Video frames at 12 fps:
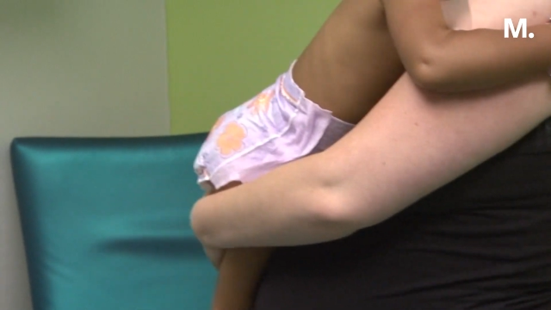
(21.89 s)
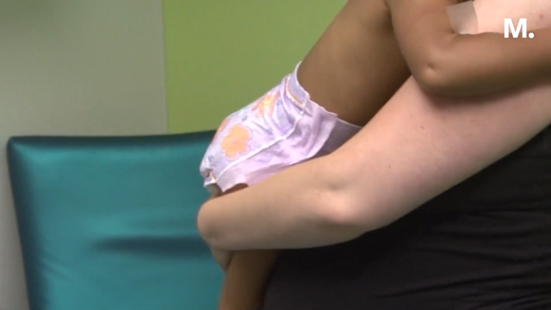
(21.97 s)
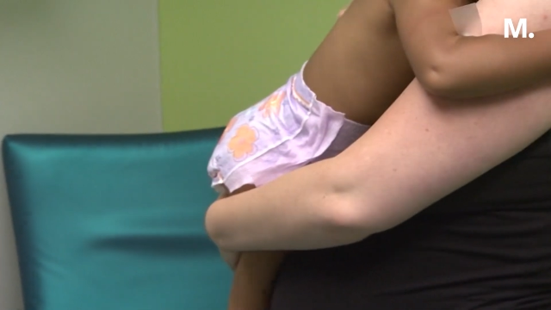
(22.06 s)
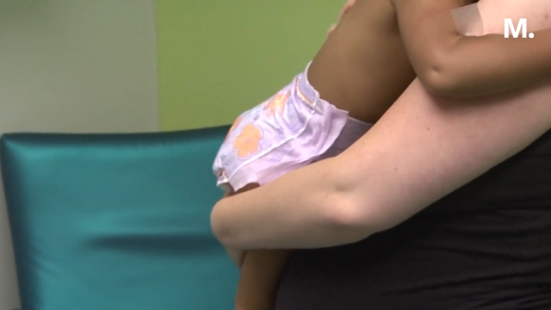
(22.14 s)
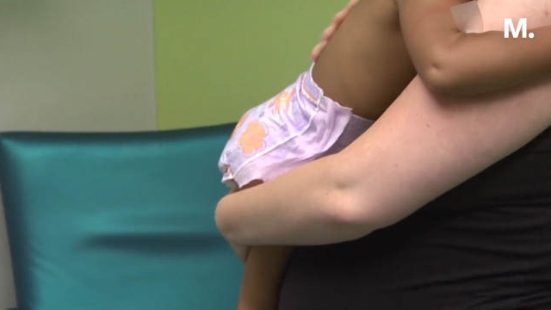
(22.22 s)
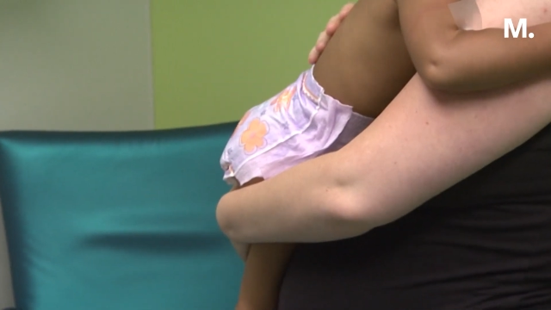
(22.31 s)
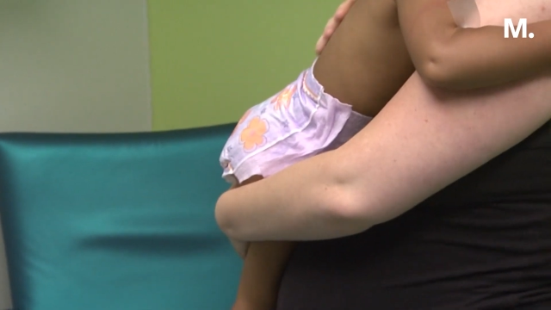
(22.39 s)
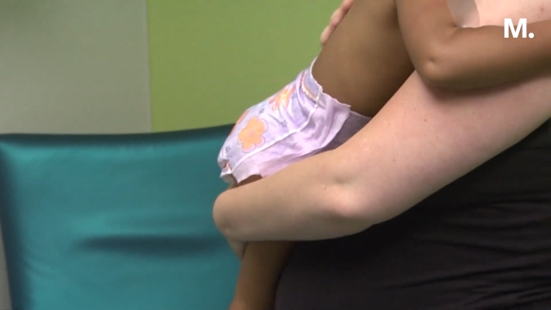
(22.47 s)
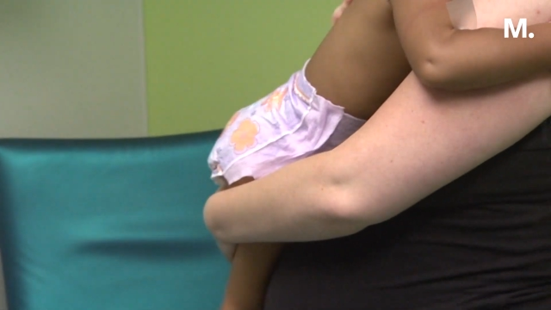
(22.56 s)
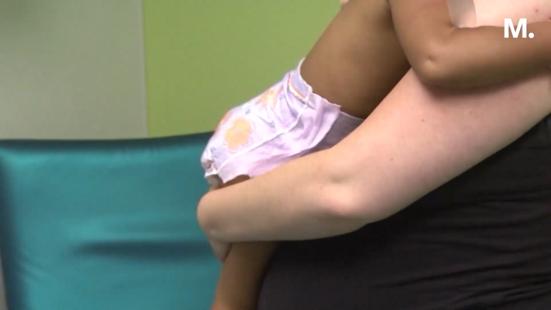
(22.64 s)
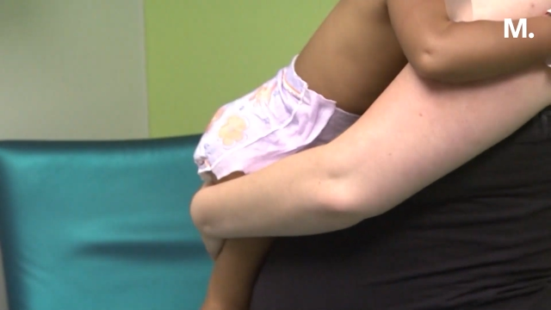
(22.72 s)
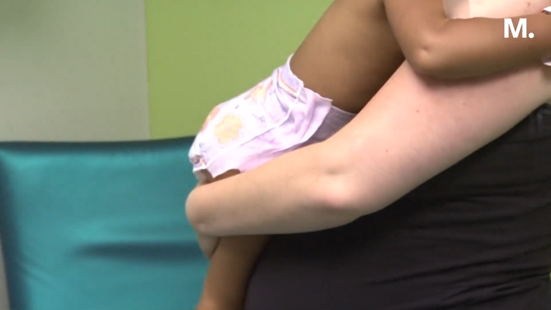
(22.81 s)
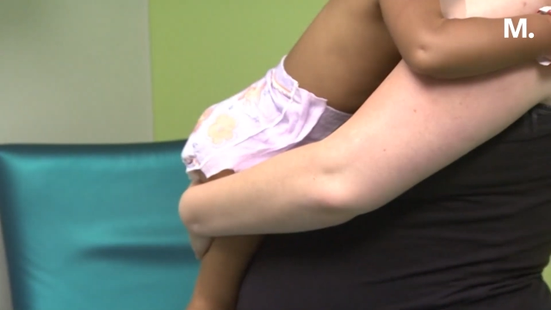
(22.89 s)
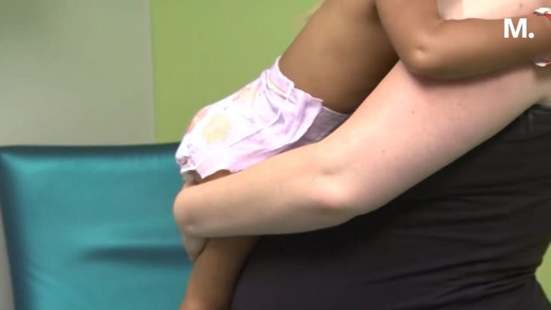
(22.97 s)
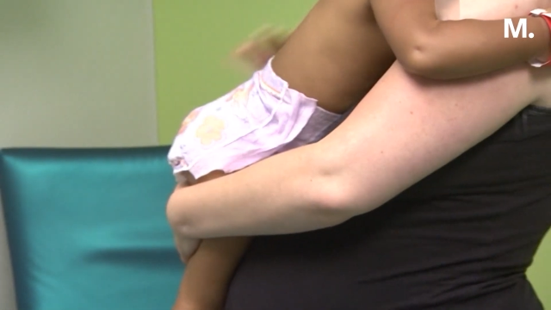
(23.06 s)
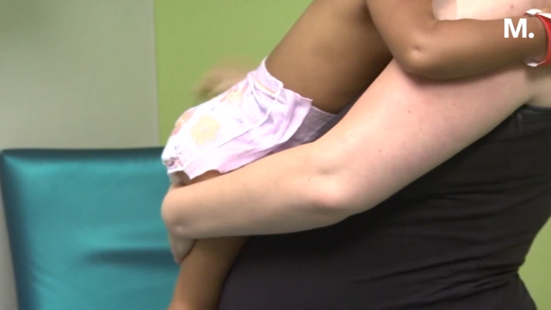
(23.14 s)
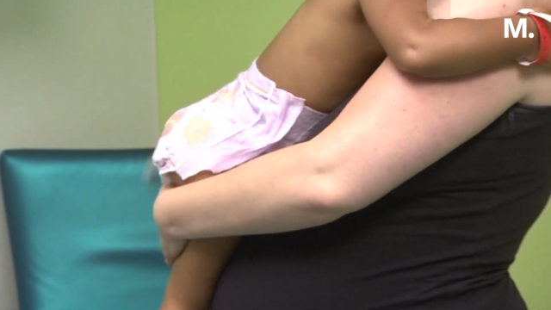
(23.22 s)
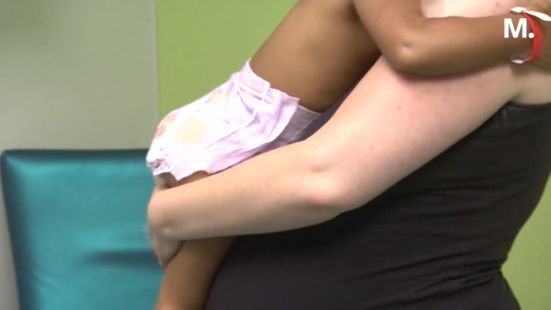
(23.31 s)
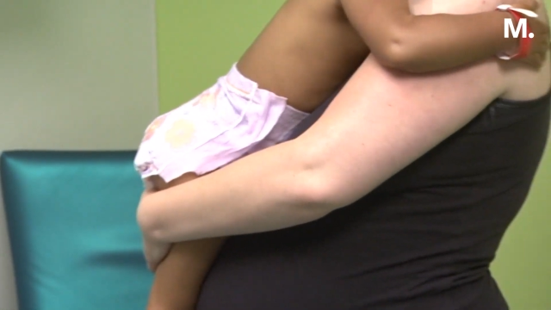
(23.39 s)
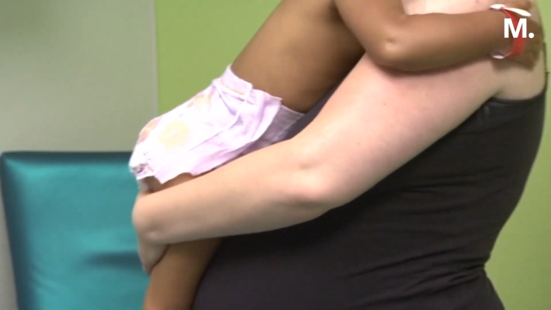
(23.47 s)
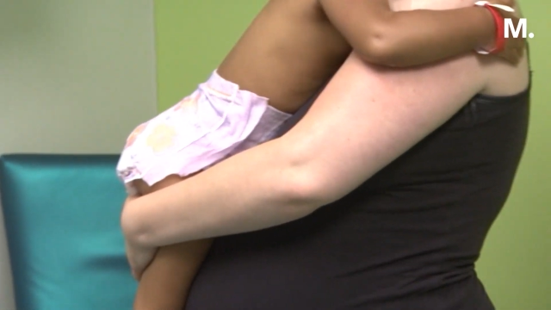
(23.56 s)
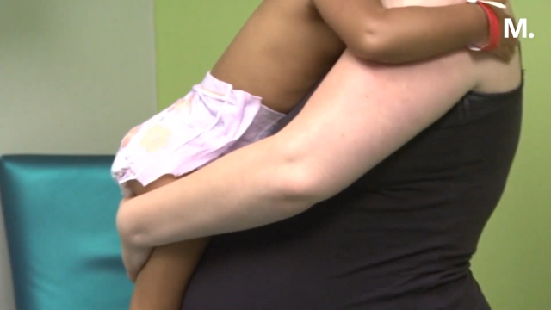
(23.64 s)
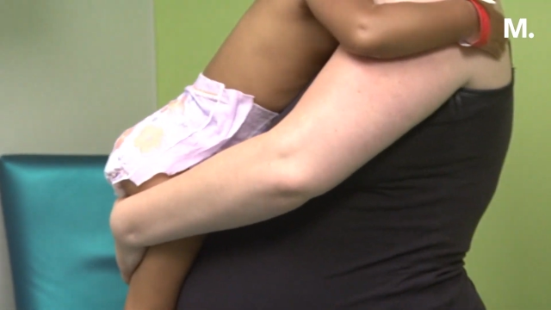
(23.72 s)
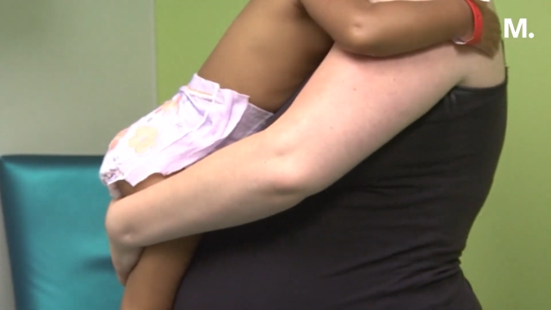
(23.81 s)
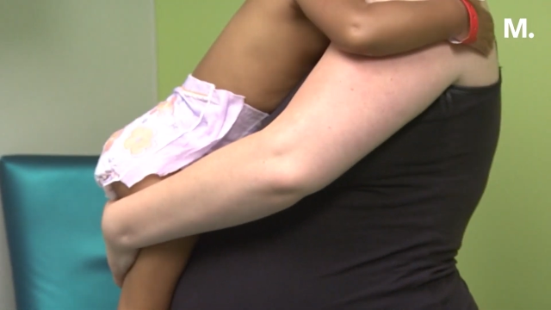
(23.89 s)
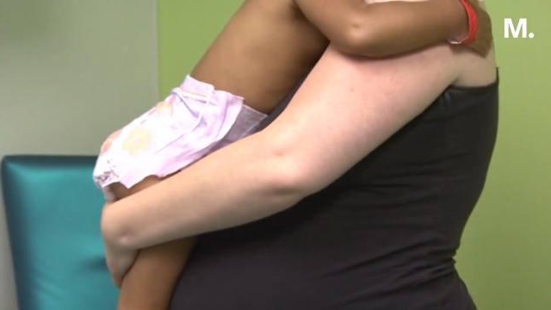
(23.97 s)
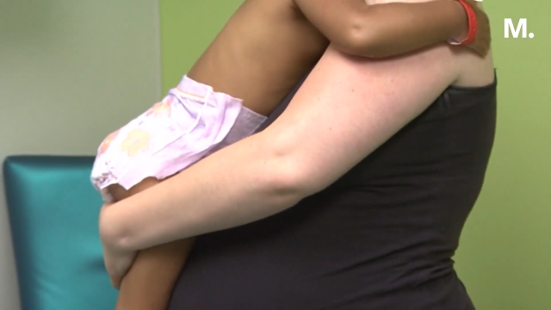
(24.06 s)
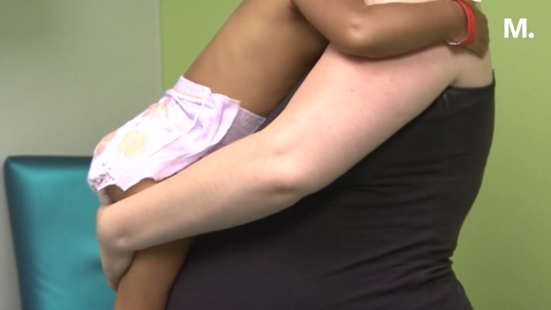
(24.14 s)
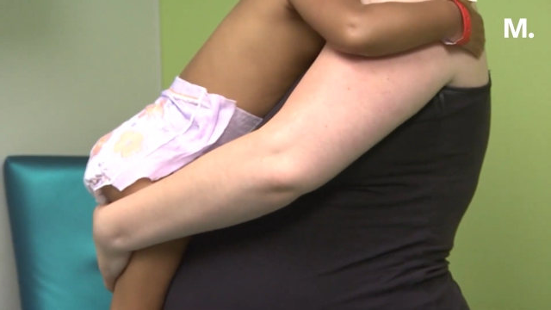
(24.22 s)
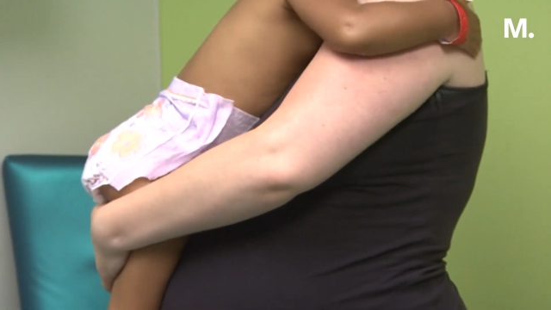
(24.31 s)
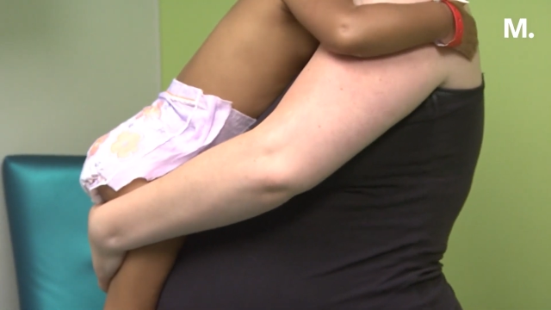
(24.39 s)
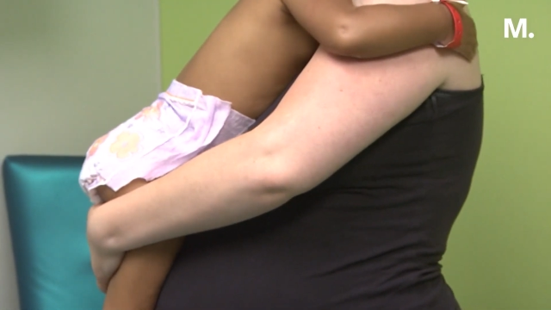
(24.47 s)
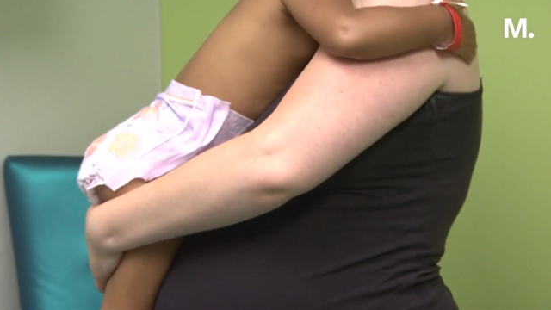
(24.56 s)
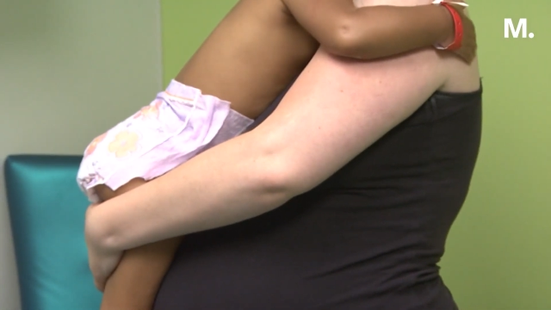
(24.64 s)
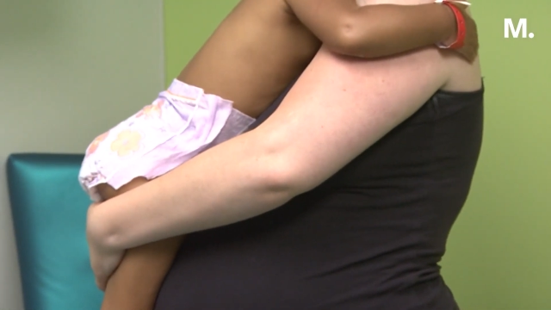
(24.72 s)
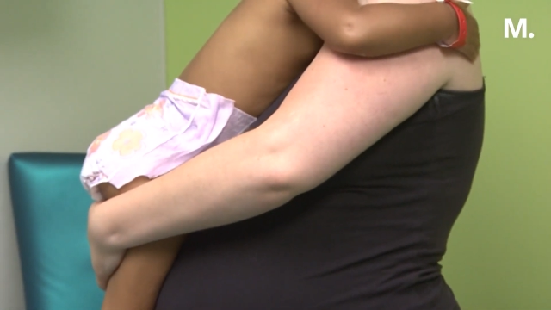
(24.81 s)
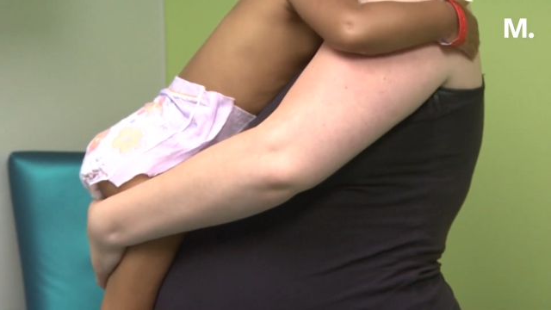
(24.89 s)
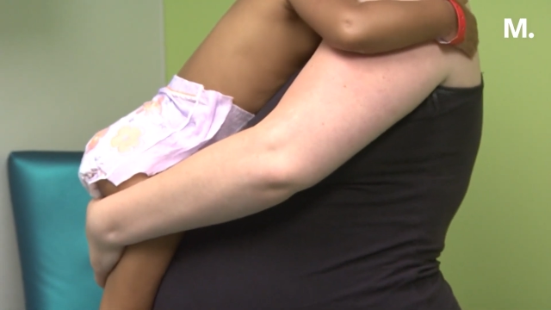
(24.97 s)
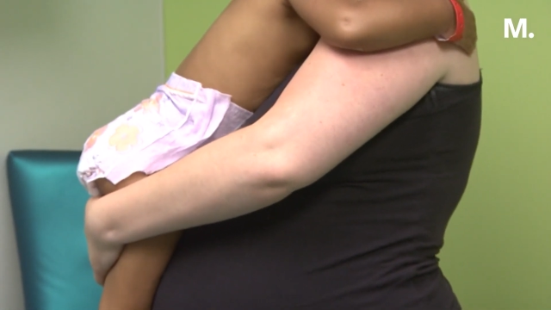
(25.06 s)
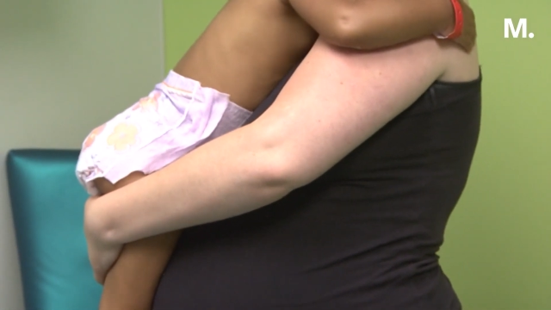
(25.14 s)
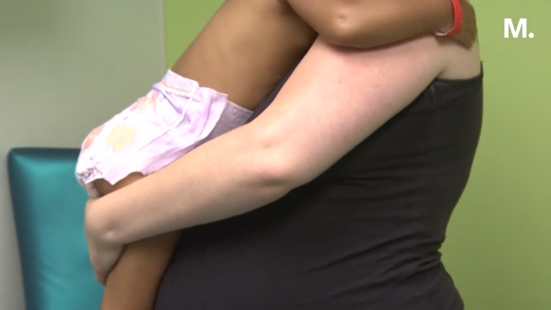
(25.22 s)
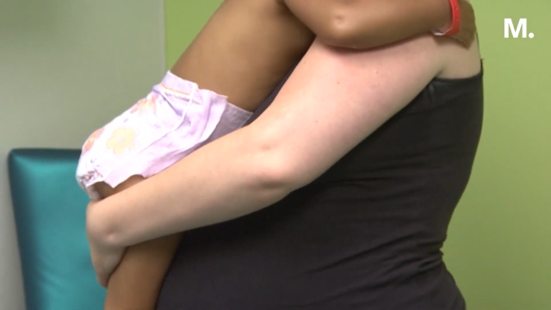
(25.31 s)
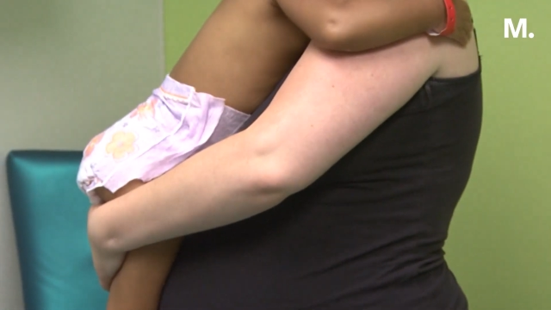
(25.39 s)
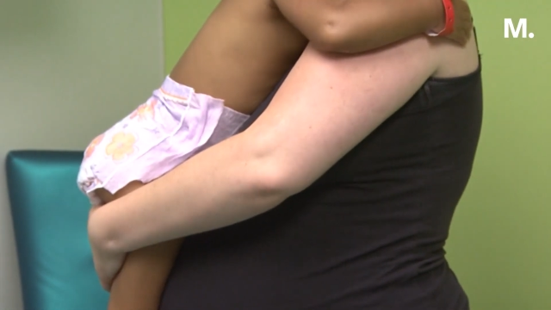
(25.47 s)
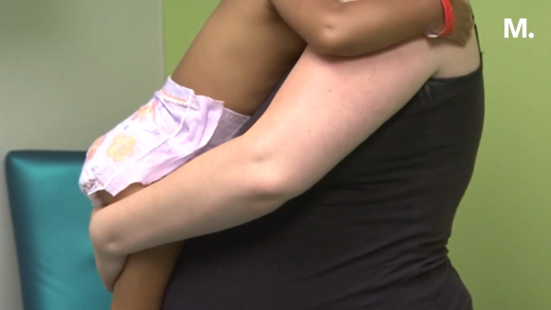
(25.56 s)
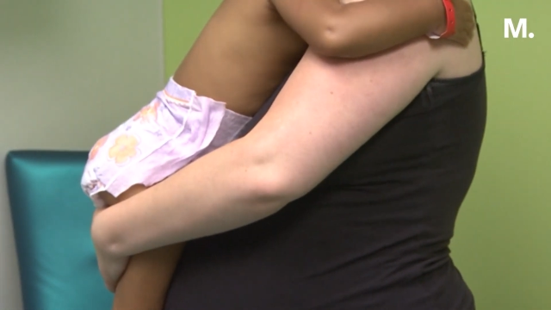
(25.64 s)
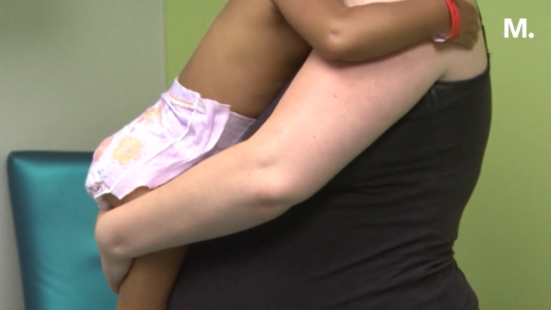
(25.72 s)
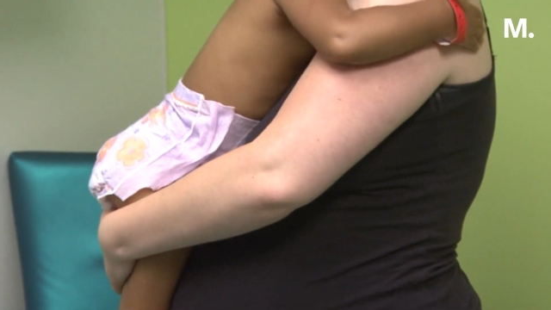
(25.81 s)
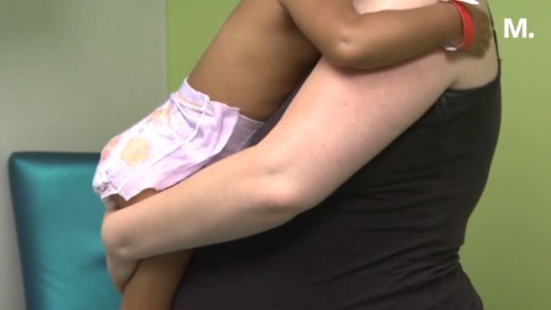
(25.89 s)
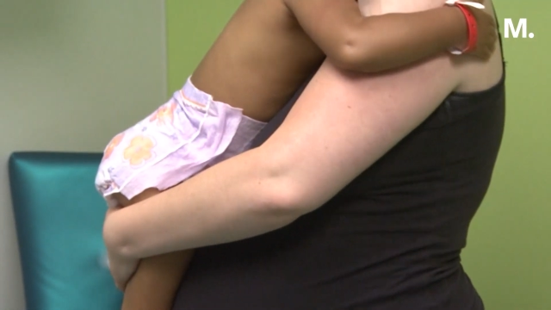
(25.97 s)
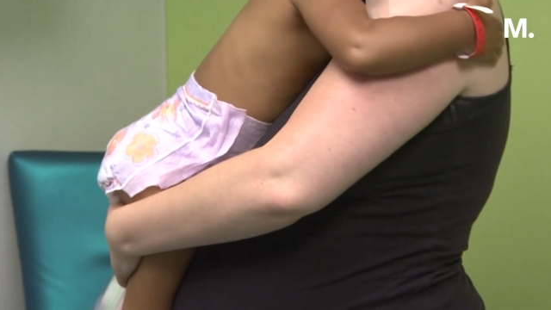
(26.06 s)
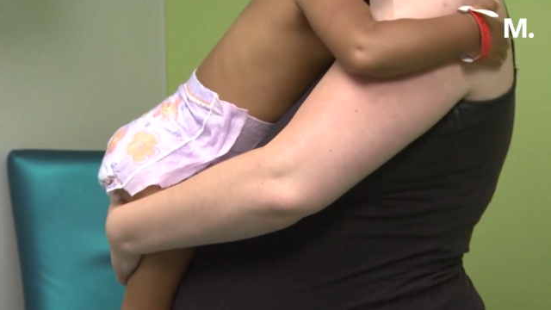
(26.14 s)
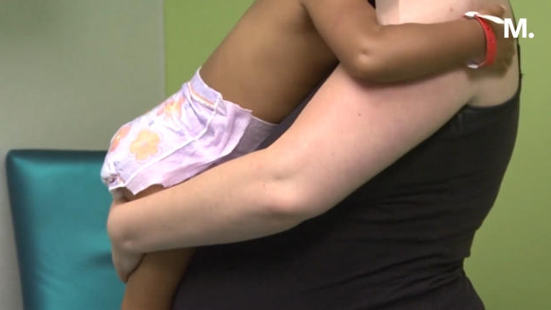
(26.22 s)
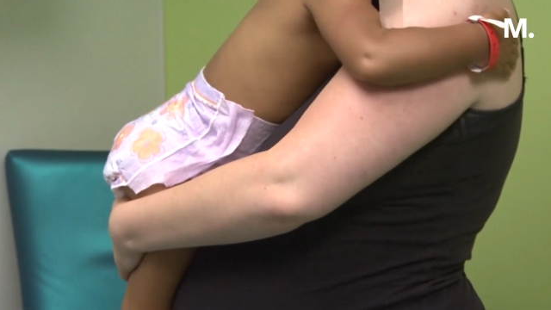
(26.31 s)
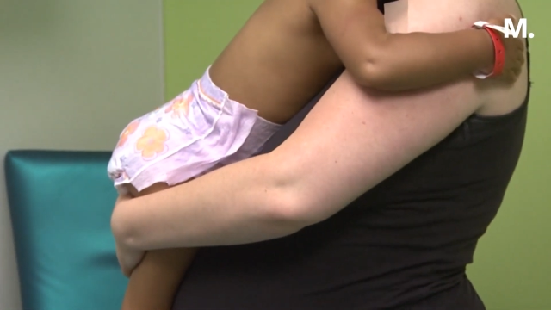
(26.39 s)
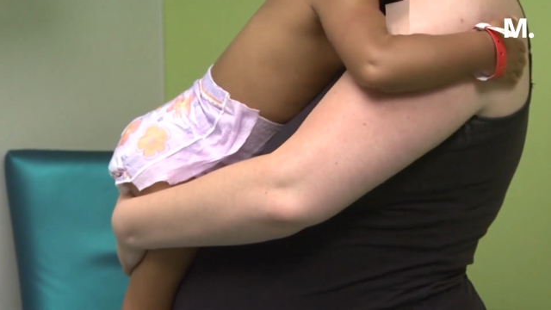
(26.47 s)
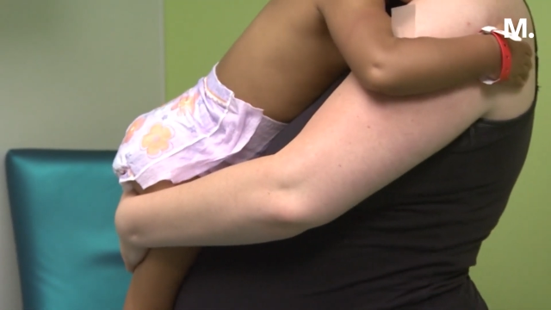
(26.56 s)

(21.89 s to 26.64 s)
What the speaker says: (no speaker visible)